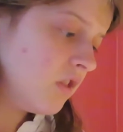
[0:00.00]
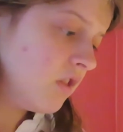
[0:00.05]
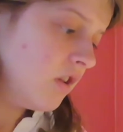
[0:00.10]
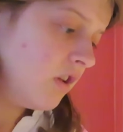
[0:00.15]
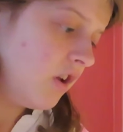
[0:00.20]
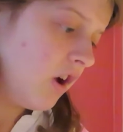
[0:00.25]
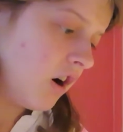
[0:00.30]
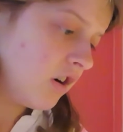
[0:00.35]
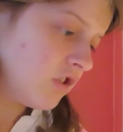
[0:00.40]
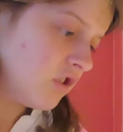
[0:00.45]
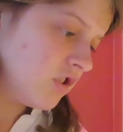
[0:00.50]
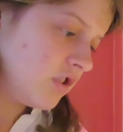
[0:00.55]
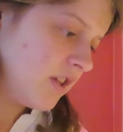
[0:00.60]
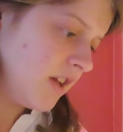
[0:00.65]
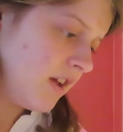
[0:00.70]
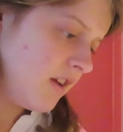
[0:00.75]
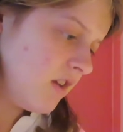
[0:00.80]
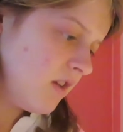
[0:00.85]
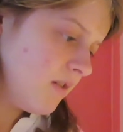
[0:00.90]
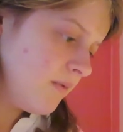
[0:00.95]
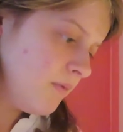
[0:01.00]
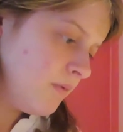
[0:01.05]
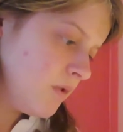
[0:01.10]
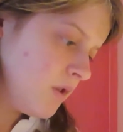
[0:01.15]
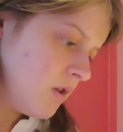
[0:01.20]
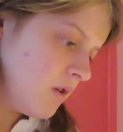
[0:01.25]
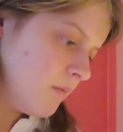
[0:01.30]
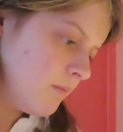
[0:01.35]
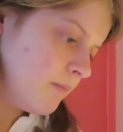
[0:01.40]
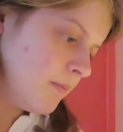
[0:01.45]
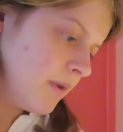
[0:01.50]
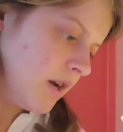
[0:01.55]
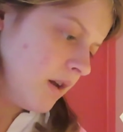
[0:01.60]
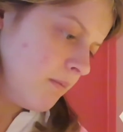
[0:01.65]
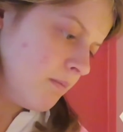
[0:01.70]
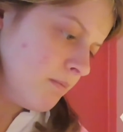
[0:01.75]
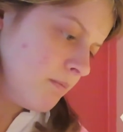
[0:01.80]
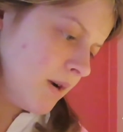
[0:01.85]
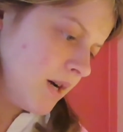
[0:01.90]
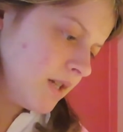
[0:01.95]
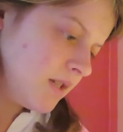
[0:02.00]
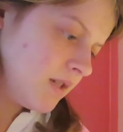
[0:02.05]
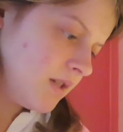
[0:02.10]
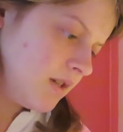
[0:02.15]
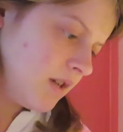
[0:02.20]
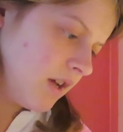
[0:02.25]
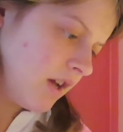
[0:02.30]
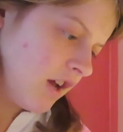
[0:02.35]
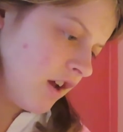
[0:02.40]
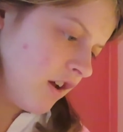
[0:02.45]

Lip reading: the doctor said. But it must